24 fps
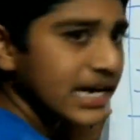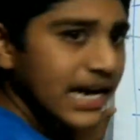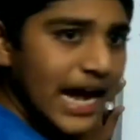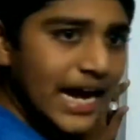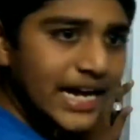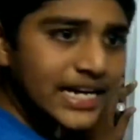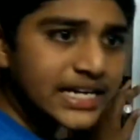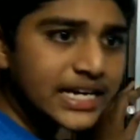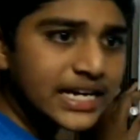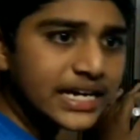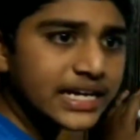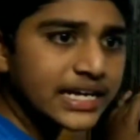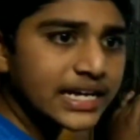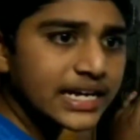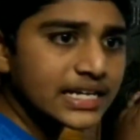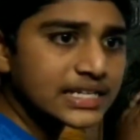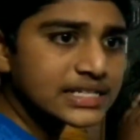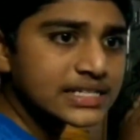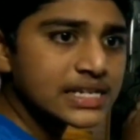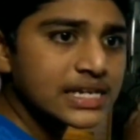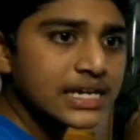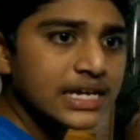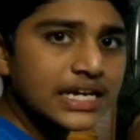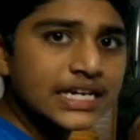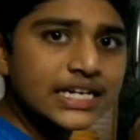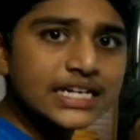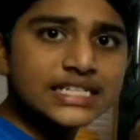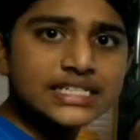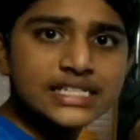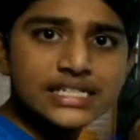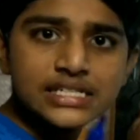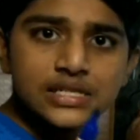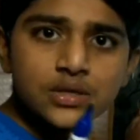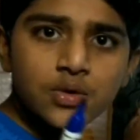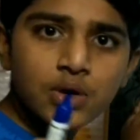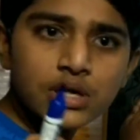90 degrees, it
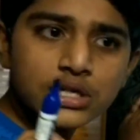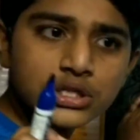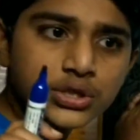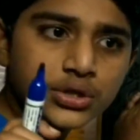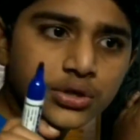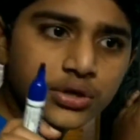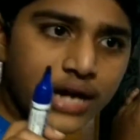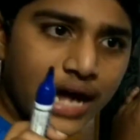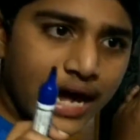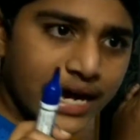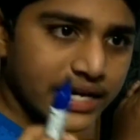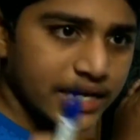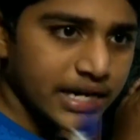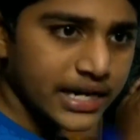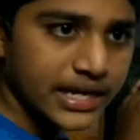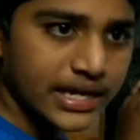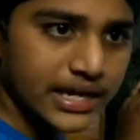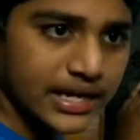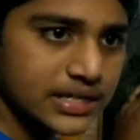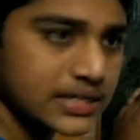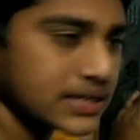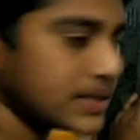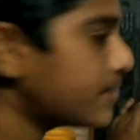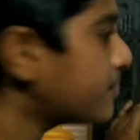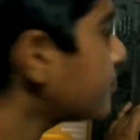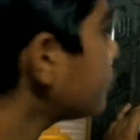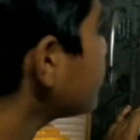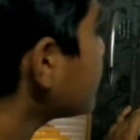is equals to 90 degrees.